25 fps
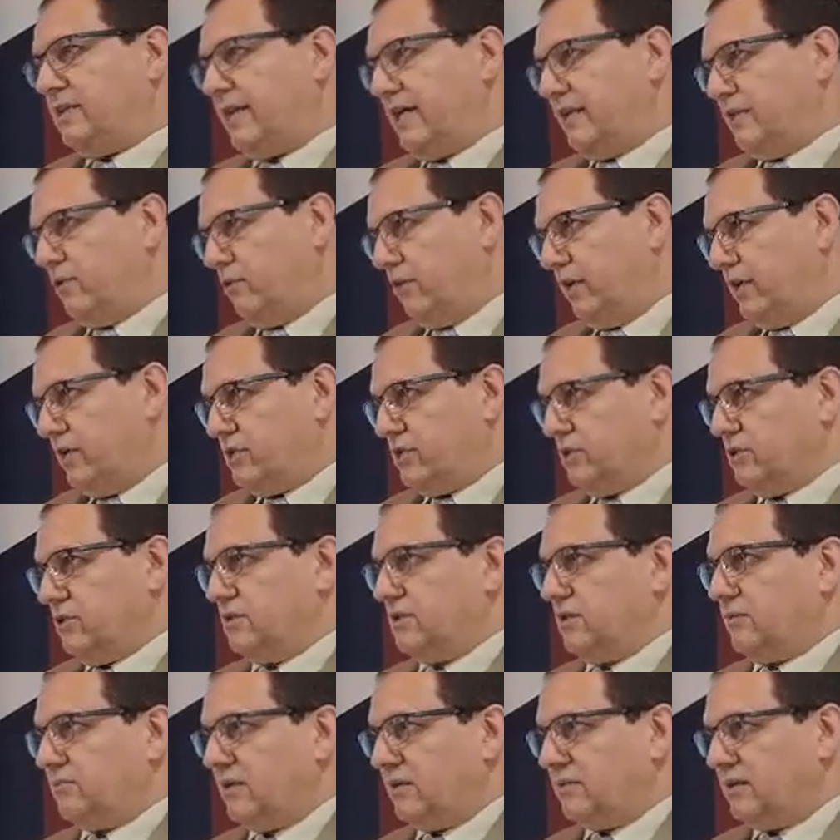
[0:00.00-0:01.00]
cannulation.
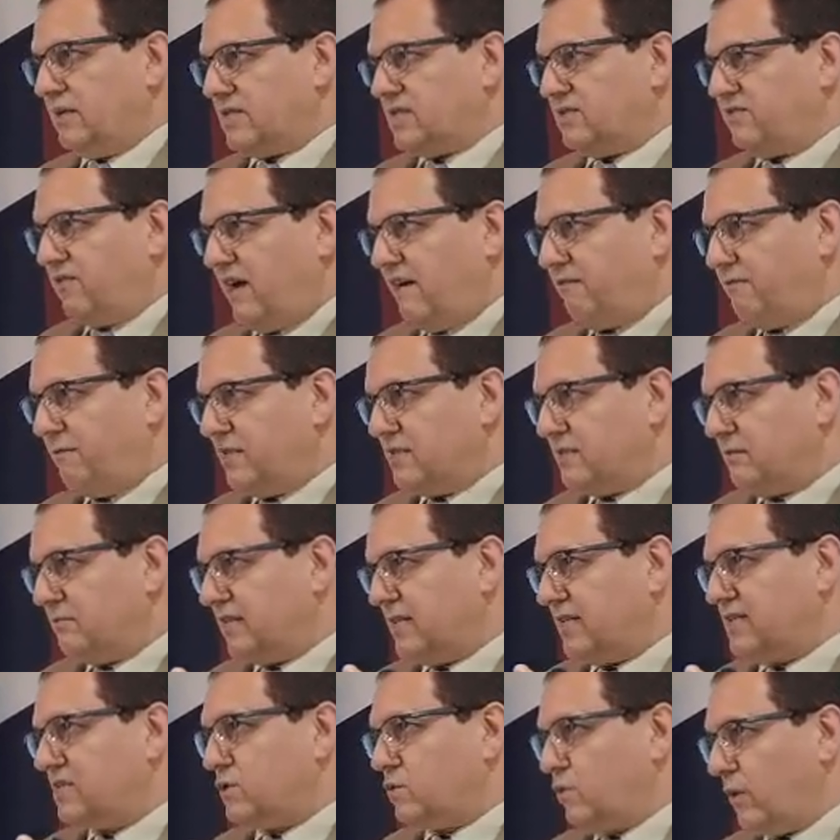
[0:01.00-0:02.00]
Sometimes it takes 5 minutes,
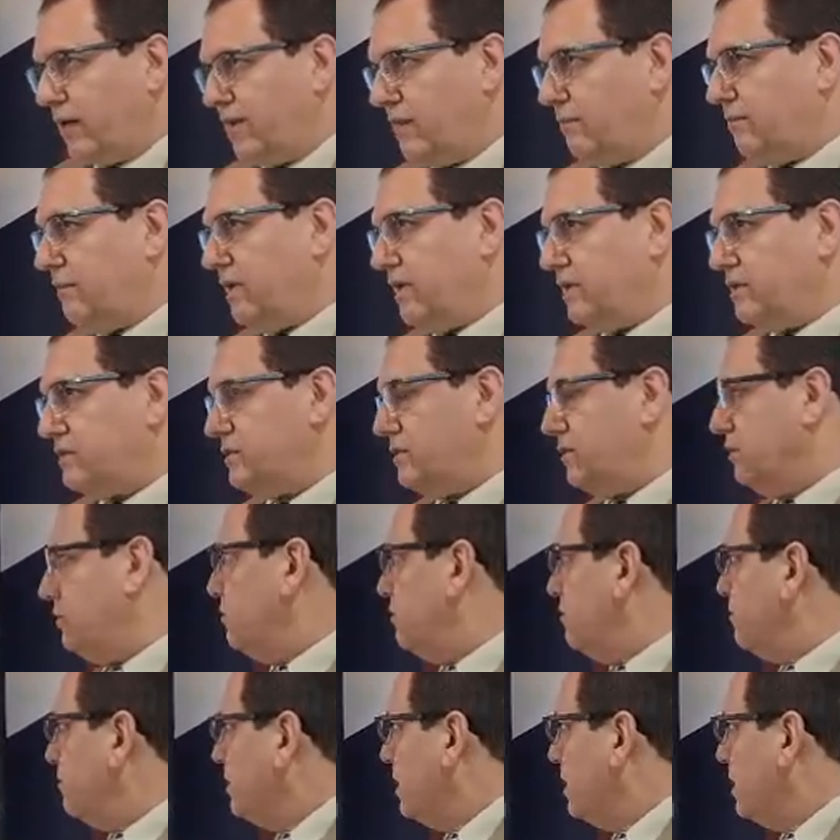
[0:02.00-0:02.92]
sometimes 20 minutes, you know.